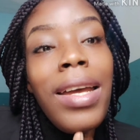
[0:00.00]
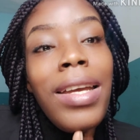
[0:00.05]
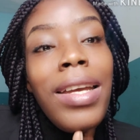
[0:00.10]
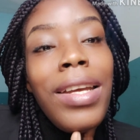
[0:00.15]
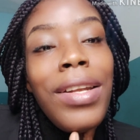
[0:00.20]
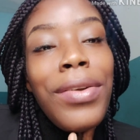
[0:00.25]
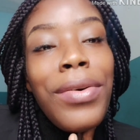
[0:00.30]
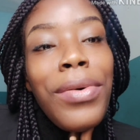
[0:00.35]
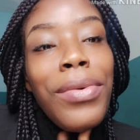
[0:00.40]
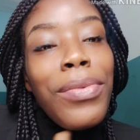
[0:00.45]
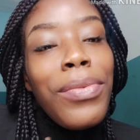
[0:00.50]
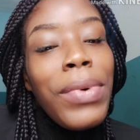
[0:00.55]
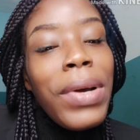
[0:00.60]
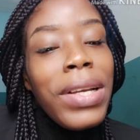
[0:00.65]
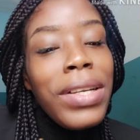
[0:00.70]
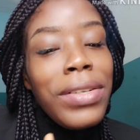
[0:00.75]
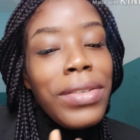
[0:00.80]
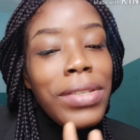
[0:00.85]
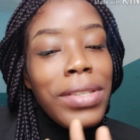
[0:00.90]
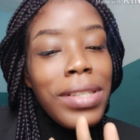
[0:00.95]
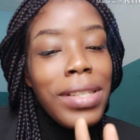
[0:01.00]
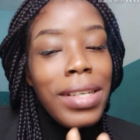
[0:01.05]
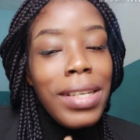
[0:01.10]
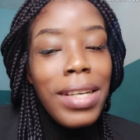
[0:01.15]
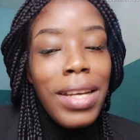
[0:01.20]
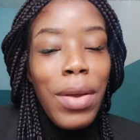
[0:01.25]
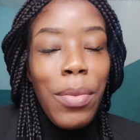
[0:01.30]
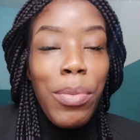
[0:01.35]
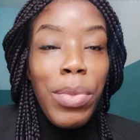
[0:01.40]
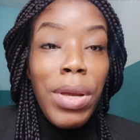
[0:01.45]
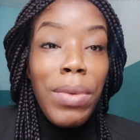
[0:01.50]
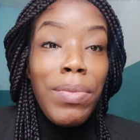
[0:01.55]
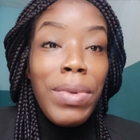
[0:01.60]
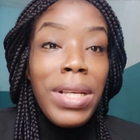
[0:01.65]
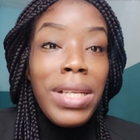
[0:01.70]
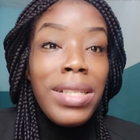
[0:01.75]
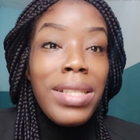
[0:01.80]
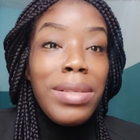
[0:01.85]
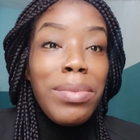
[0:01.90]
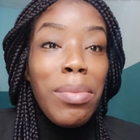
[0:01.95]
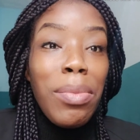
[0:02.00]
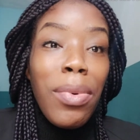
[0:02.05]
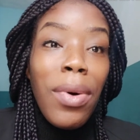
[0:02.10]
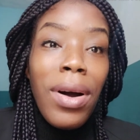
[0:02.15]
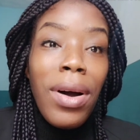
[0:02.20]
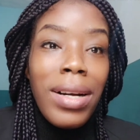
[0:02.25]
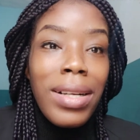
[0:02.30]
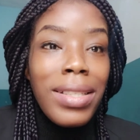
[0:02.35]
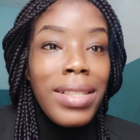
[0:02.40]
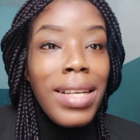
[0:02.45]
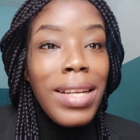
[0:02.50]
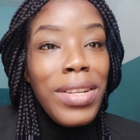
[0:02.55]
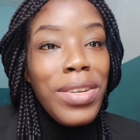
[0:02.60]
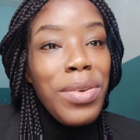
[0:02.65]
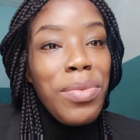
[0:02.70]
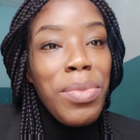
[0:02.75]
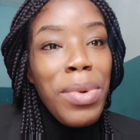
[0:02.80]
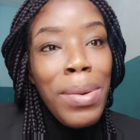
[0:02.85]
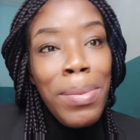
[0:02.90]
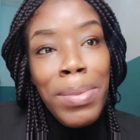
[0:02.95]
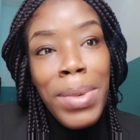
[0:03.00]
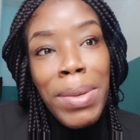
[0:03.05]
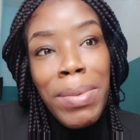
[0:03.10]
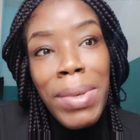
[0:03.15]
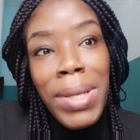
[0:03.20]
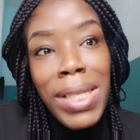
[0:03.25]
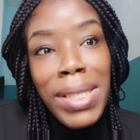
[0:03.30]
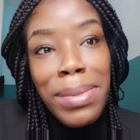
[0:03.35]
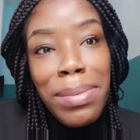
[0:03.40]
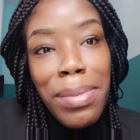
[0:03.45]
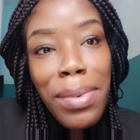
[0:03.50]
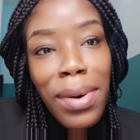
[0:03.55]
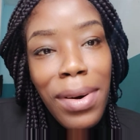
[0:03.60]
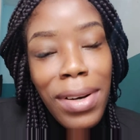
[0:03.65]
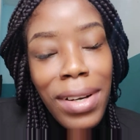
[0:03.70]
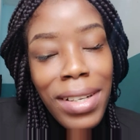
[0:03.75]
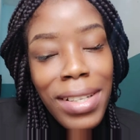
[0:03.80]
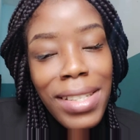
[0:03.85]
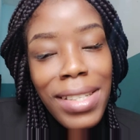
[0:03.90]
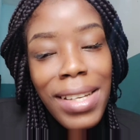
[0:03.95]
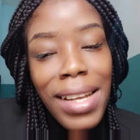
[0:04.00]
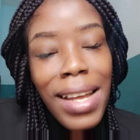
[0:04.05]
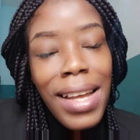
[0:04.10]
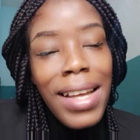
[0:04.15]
When you see a baby's butt, a newborn baby's butt,